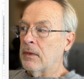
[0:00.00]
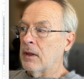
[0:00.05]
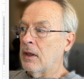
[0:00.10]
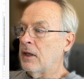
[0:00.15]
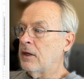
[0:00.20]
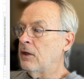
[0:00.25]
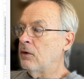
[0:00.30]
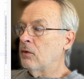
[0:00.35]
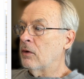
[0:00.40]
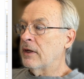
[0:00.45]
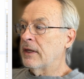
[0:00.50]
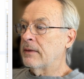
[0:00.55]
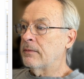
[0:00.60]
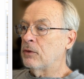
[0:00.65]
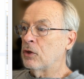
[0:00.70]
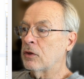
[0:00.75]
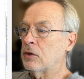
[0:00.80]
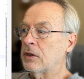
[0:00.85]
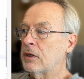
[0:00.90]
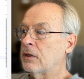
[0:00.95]
and here I am
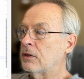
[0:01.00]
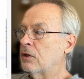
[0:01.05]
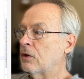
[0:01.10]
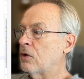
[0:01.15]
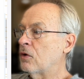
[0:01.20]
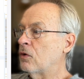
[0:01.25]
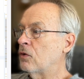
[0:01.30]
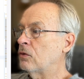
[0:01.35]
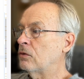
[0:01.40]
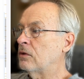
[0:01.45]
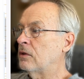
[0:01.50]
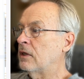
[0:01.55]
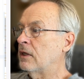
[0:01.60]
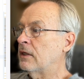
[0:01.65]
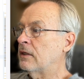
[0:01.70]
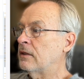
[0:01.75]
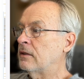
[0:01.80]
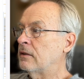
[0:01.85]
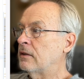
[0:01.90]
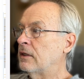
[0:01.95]
looking at the code,
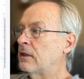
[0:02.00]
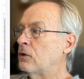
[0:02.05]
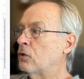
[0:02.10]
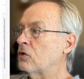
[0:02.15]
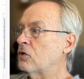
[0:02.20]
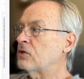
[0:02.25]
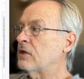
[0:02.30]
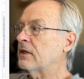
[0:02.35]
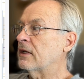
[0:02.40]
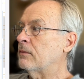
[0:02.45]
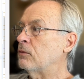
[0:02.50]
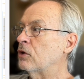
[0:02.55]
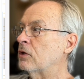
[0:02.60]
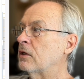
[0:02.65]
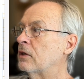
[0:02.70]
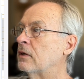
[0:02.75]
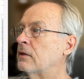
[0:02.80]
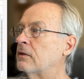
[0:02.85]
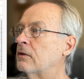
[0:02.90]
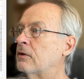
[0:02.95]
and it looks like I'm
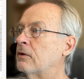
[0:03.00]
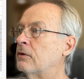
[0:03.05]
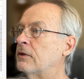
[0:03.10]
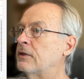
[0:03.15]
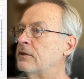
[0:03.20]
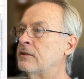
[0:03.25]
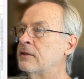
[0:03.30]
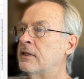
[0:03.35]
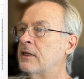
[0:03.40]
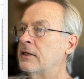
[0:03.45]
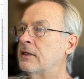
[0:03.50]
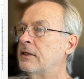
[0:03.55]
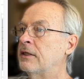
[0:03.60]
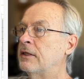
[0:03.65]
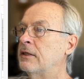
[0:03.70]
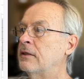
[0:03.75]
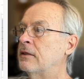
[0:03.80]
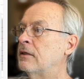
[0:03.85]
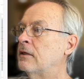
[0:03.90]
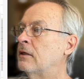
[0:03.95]
looking at the code. Isn't that
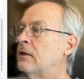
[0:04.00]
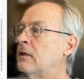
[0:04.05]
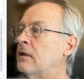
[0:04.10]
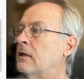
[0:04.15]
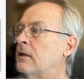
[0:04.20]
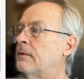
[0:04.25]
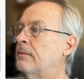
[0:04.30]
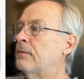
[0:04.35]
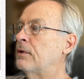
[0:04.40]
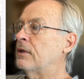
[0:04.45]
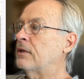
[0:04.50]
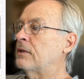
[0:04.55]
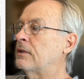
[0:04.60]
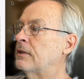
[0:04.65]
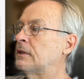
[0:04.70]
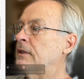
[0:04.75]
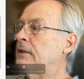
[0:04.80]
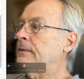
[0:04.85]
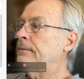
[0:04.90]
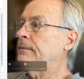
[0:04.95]
neat? But
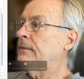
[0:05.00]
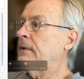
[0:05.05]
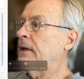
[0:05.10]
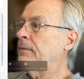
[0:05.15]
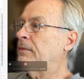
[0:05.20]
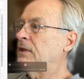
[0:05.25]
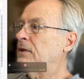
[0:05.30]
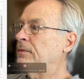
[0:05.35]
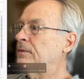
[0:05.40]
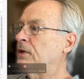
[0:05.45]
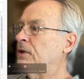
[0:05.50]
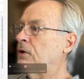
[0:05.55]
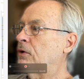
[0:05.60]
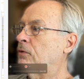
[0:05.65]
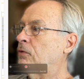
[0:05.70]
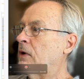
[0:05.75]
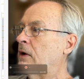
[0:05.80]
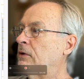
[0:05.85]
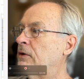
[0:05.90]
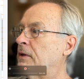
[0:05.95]
I'm a little bit
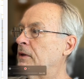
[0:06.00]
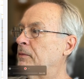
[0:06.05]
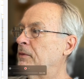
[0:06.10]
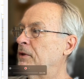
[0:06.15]
crowded. I'm a